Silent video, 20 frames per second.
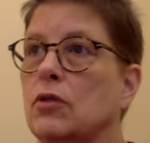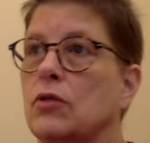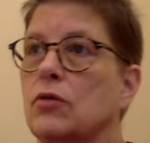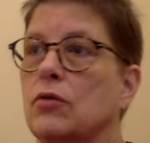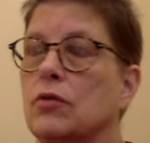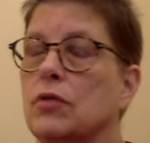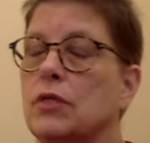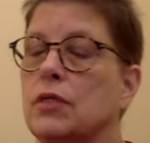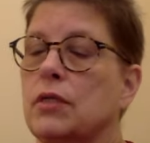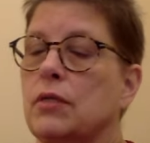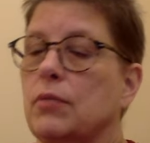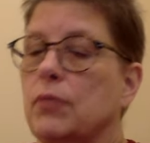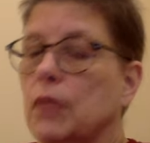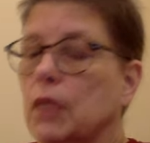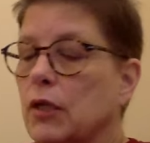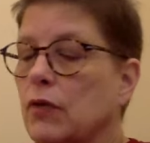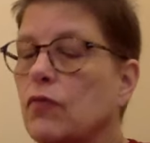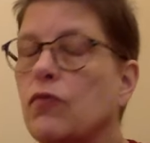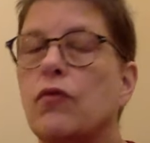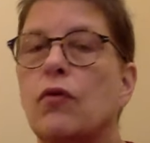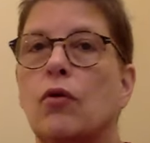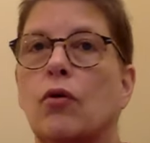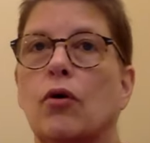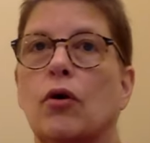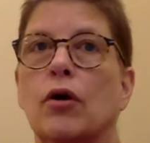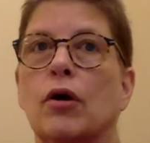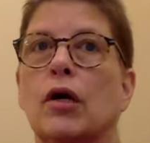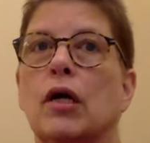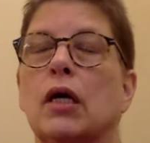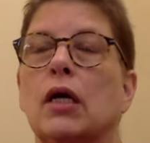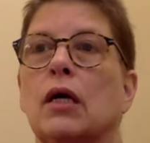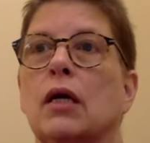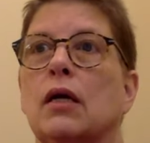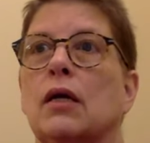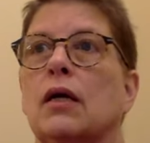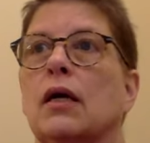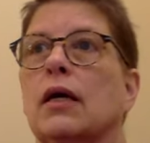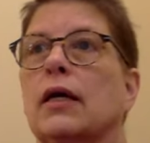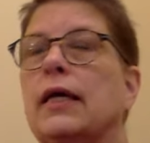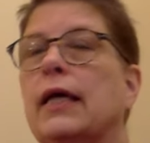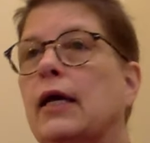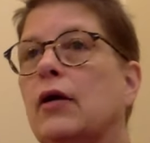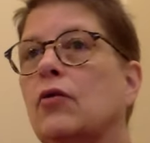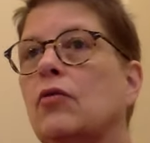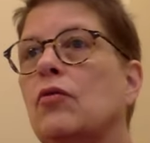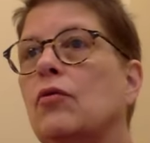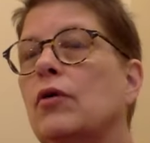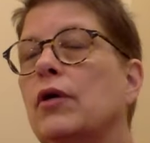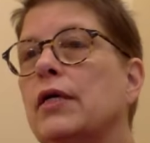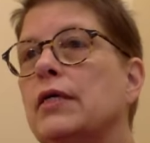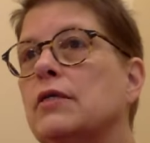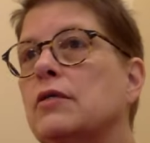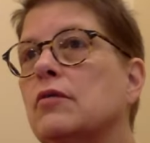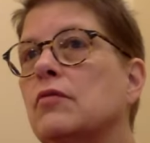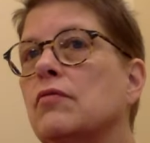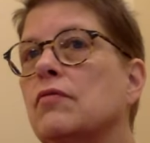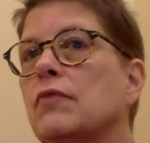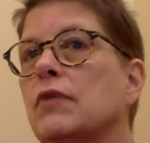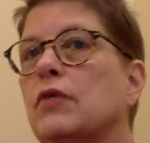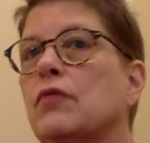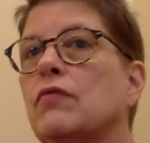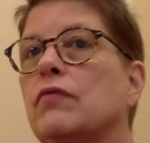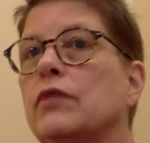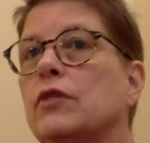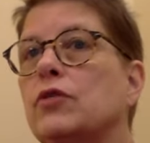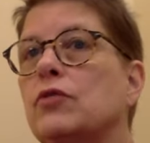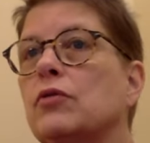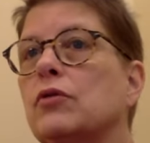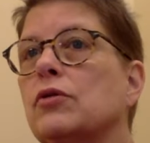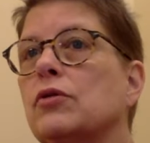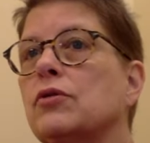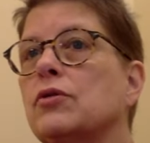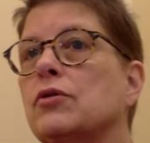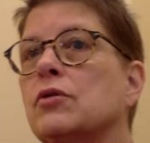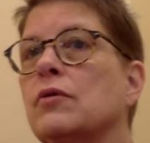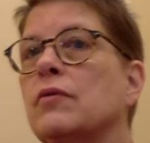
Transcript: So there's typically four categories of individuals